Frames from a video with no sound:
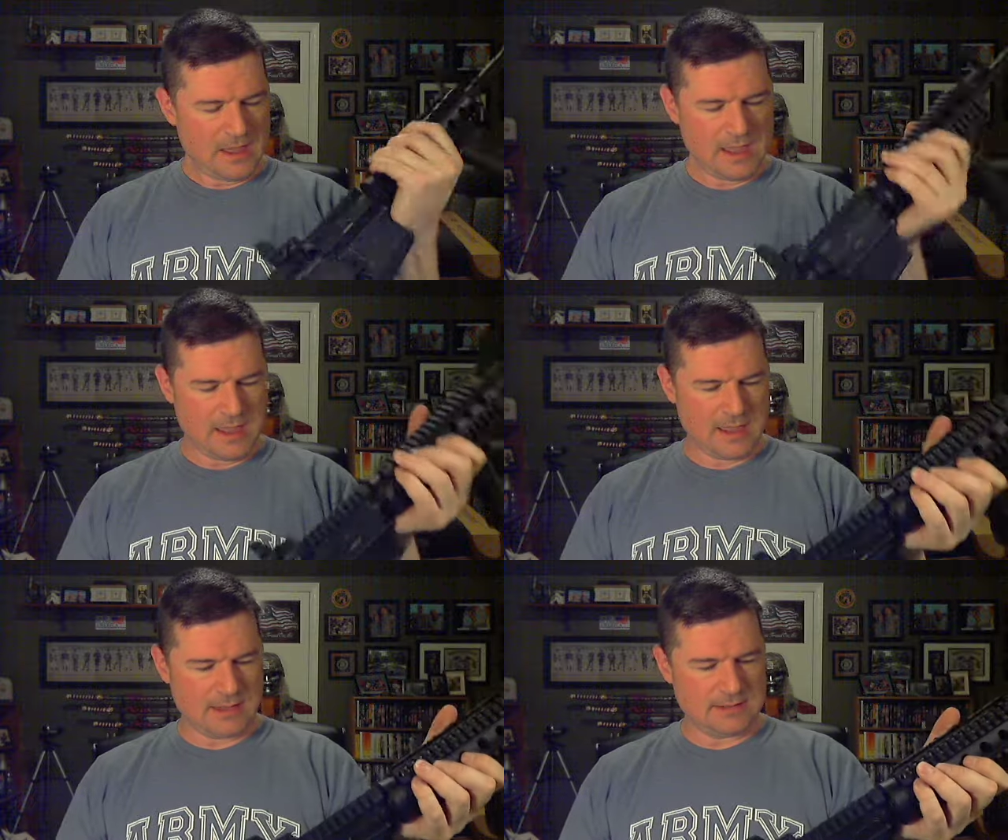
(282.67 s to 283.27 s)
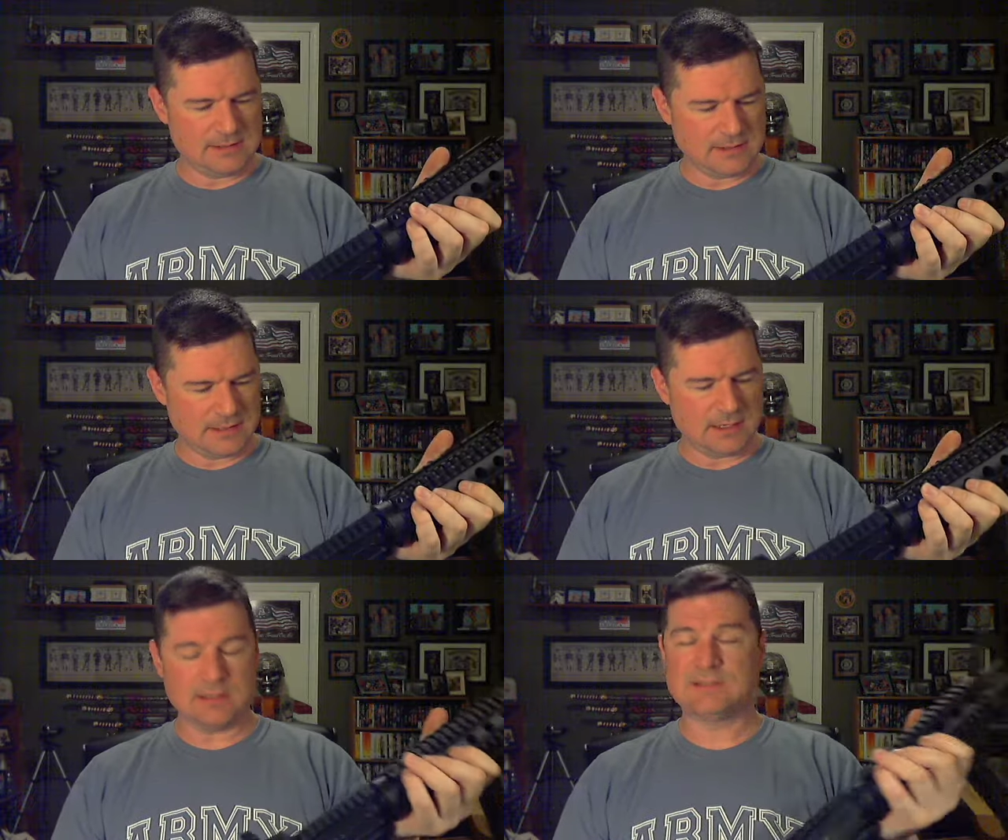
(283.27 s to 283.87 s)
and
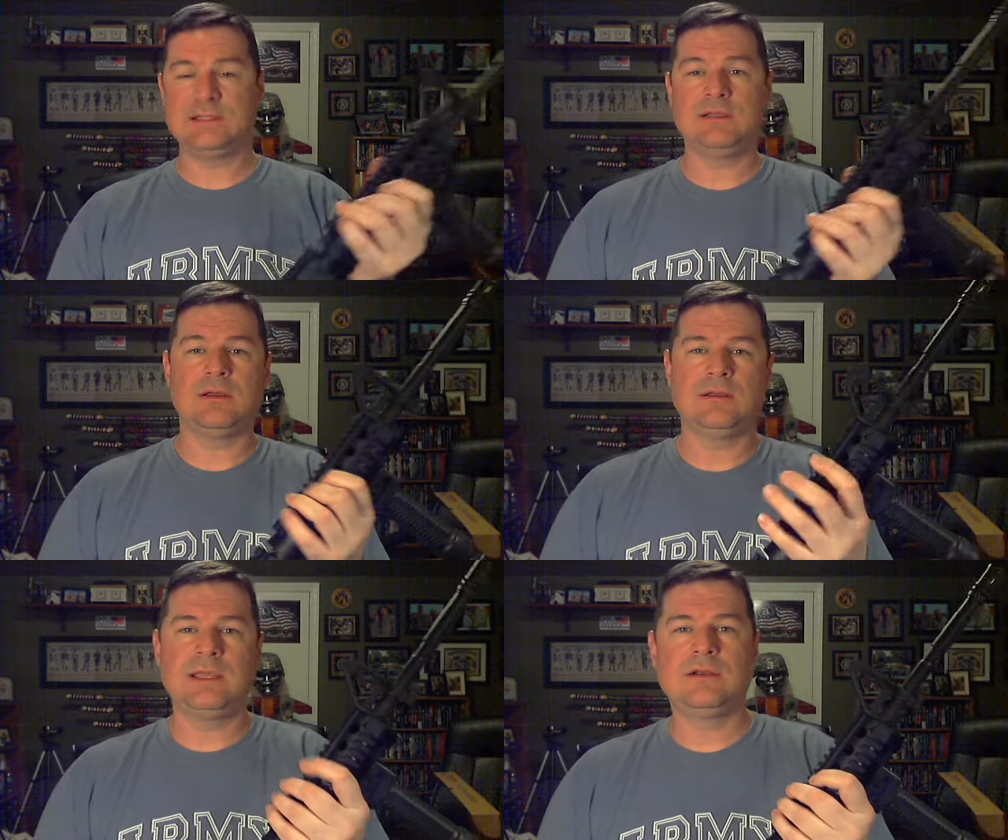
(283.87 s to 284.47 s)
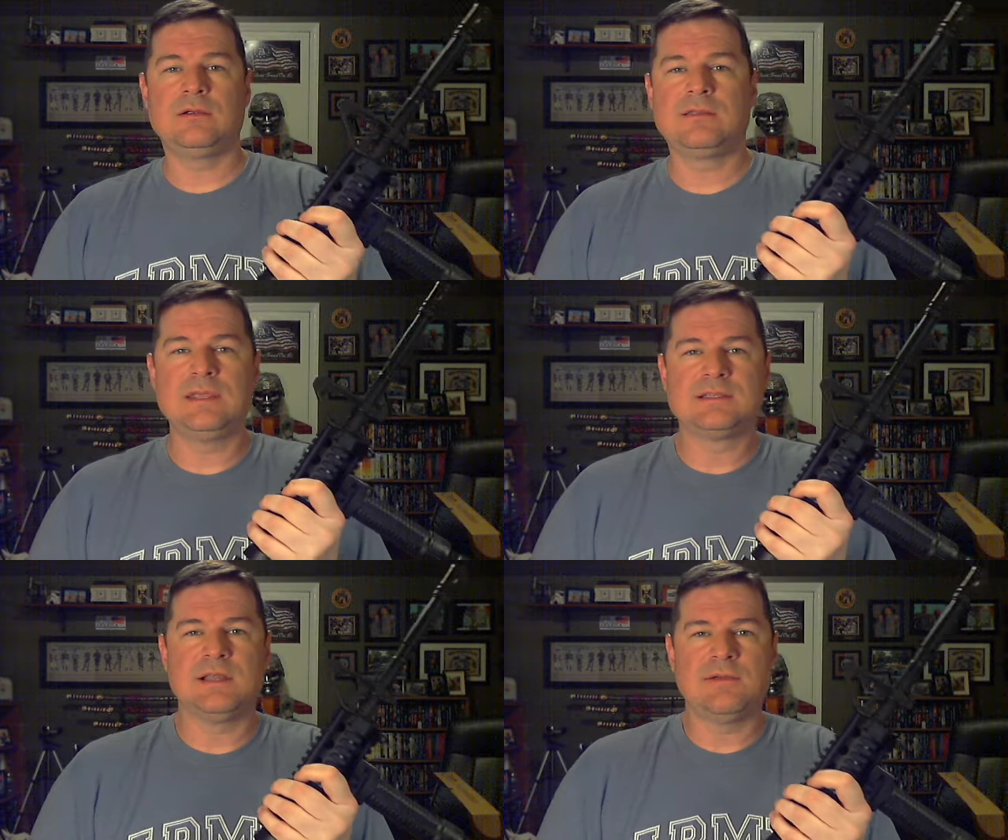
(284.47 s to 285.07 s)
I'll see you all later.
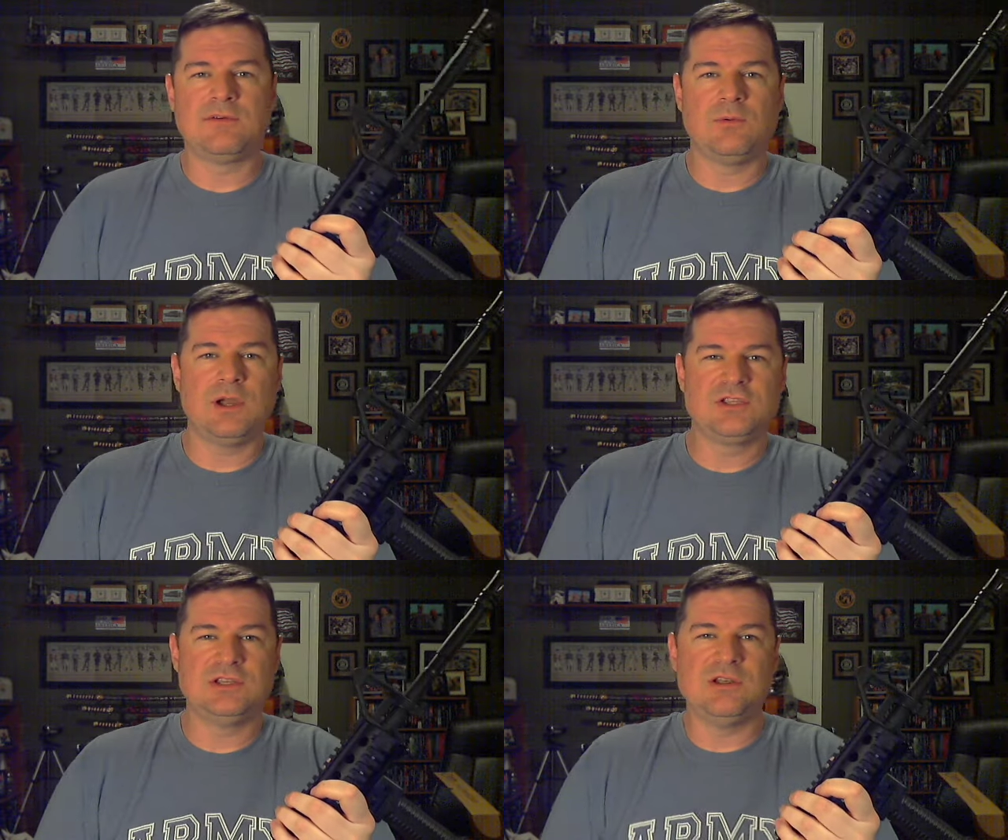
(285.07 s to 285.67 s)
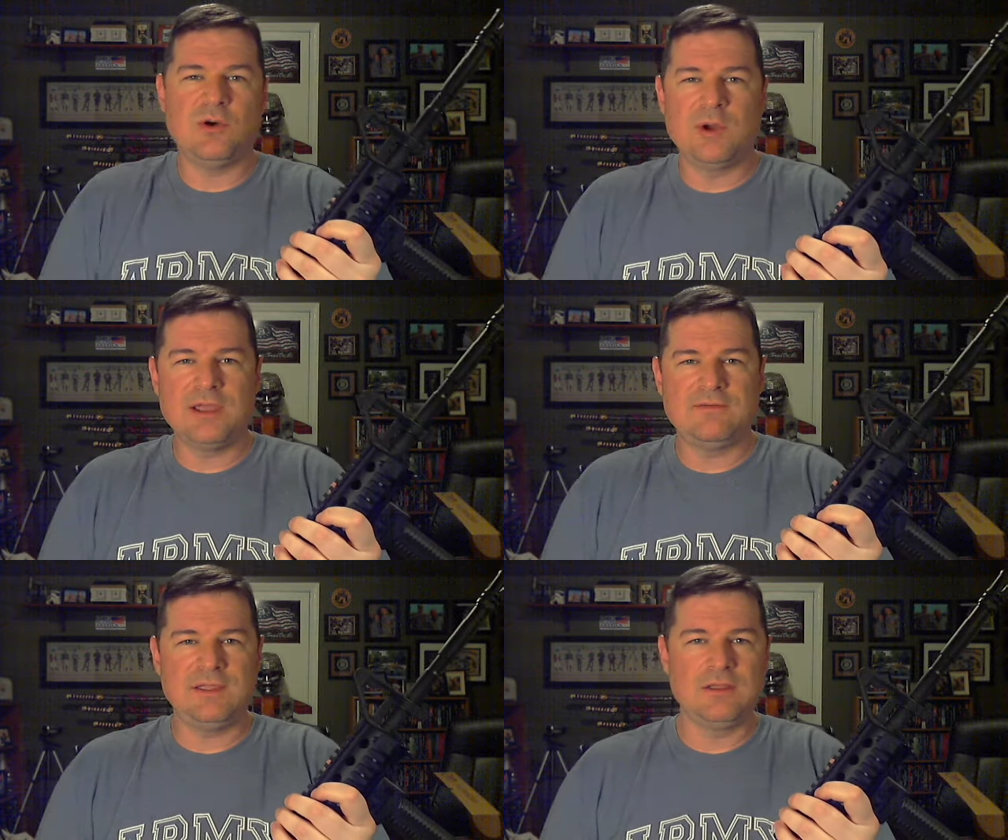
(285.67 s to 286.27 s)
Thanks a lot for watching.
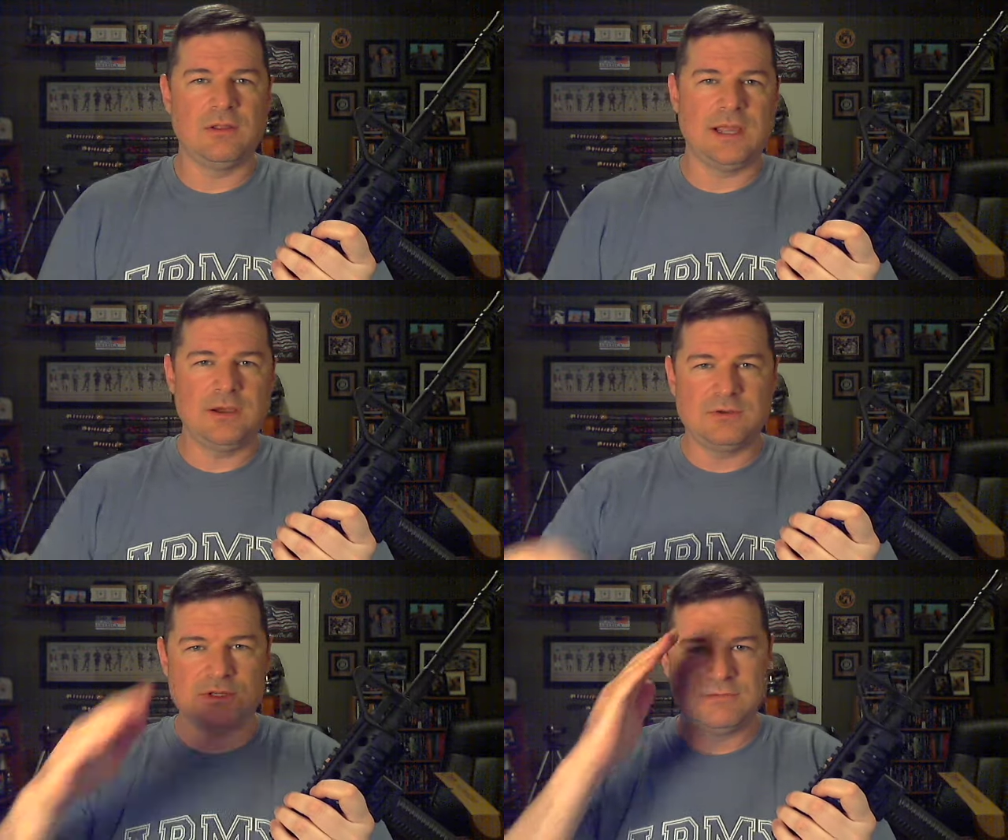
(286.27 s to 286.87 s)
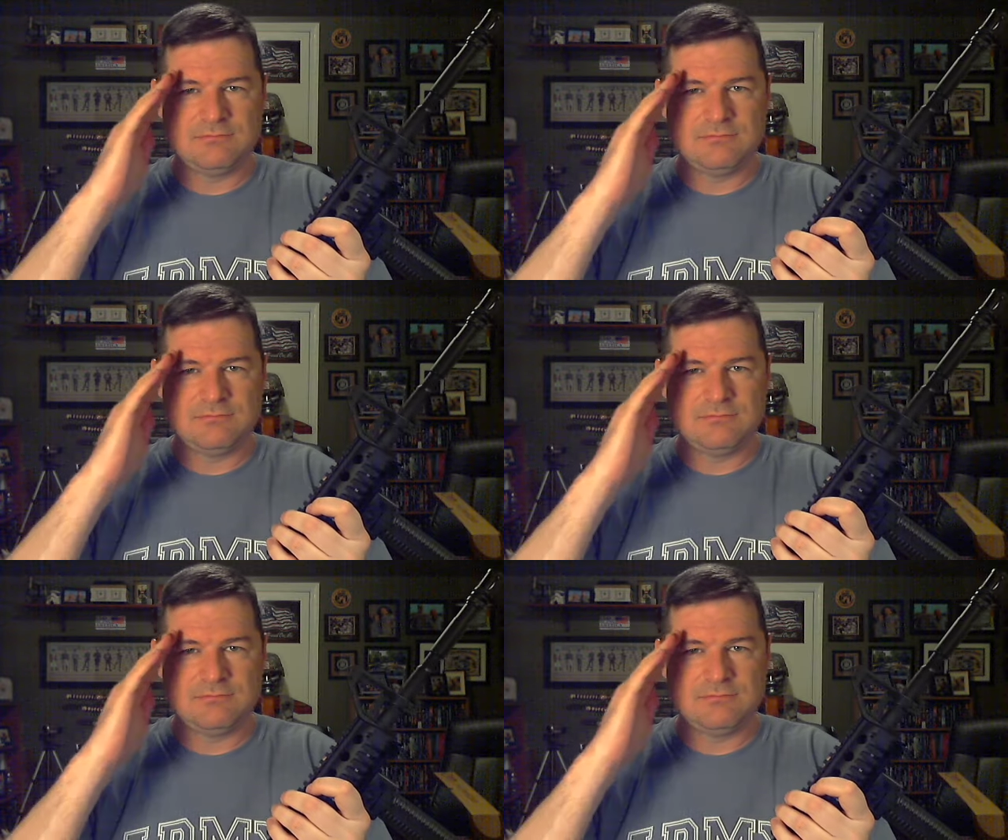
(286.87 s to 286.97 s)
OIFEagle out.